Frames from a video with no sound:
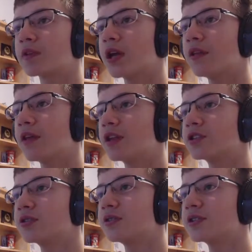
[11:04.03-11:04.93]
And then
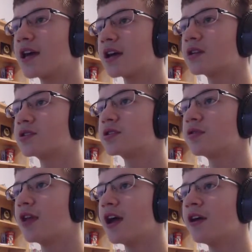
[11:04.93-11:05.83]
as soon as that goes
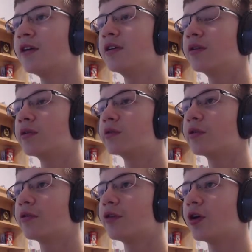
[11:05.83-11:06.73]
through there, it'll
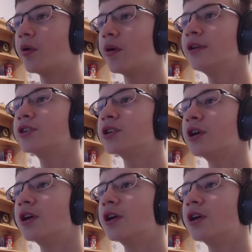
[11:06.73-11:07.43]
go through the orange.